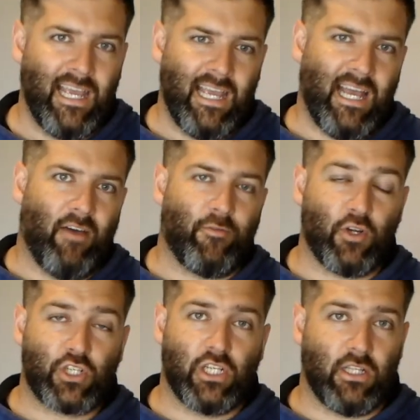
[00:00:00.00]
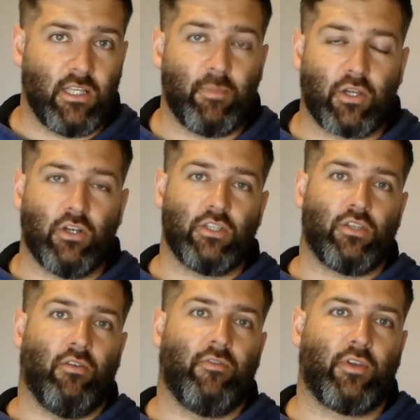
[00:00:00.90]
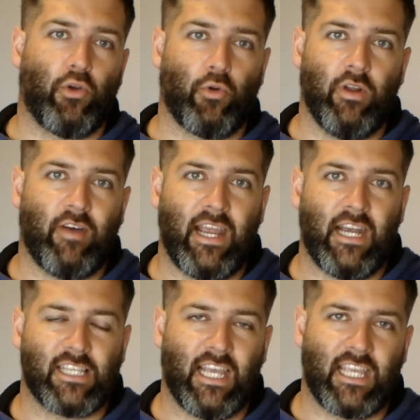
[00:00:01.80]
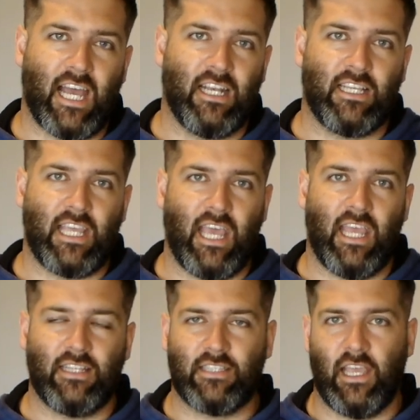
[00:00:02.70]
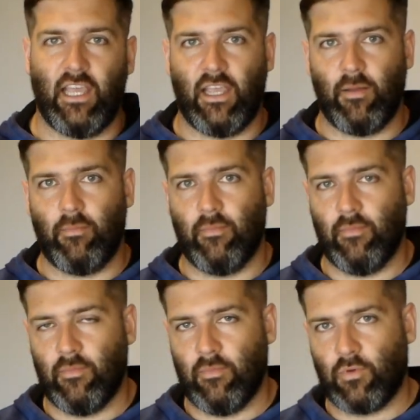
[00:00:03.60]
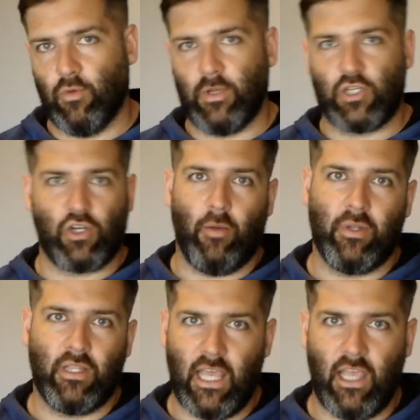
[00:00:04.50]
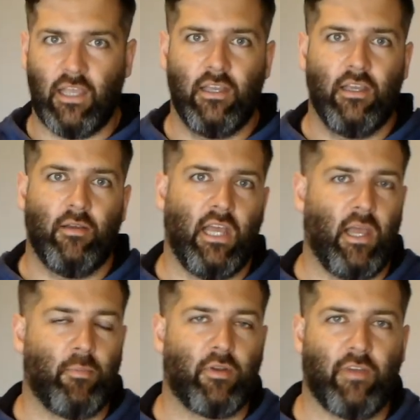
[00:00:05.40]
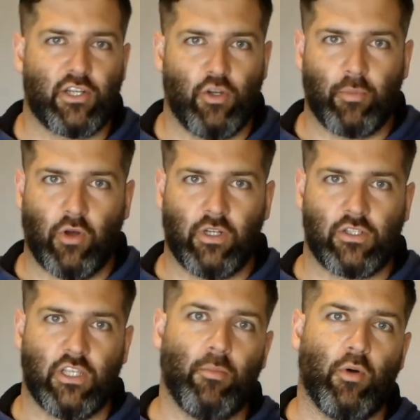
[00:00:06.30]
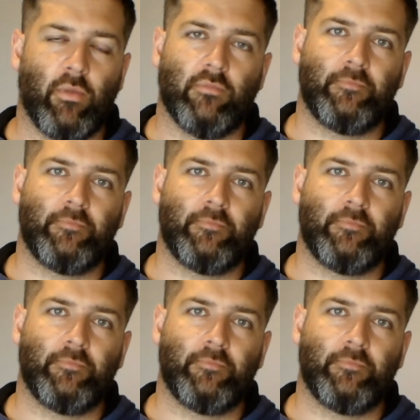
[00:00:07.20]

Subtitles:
Unfortunately, because of coronavirus, I can't go to my shop and get professional products at the moment.